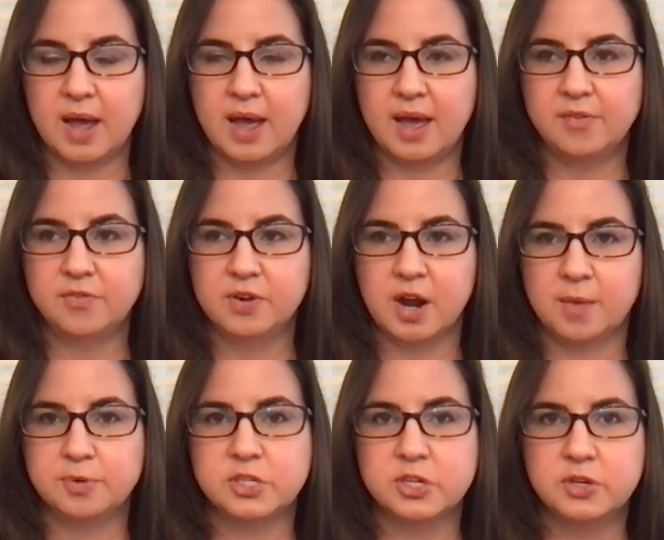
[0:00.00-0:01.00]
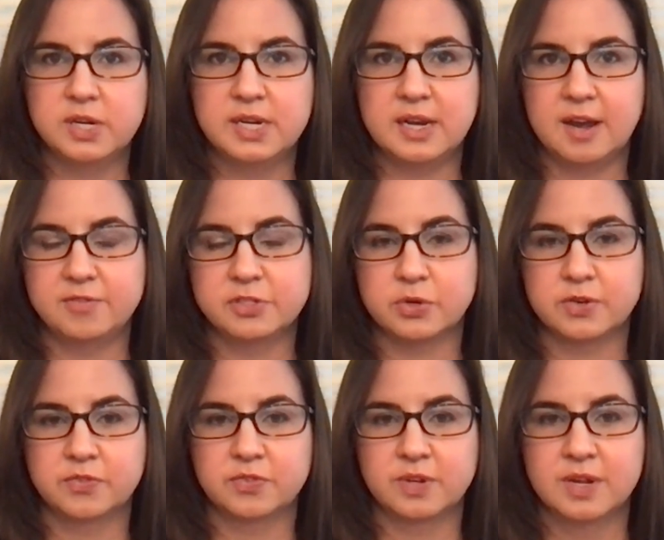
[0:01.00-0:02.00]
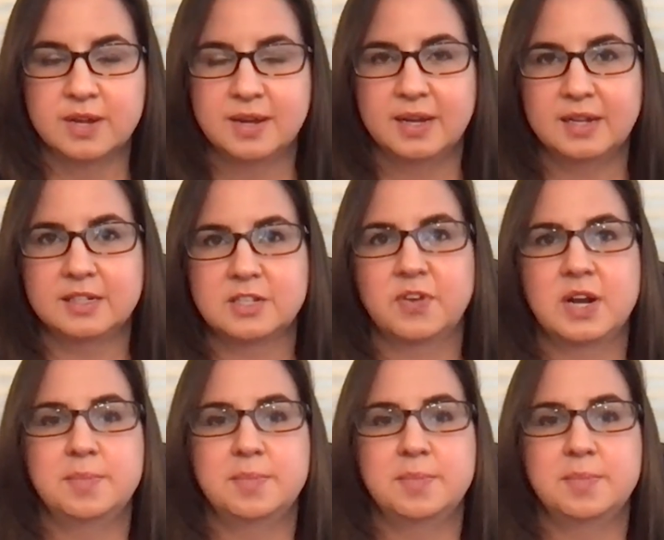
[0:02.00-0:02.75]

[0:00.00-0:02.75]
Every opportunity it's funny,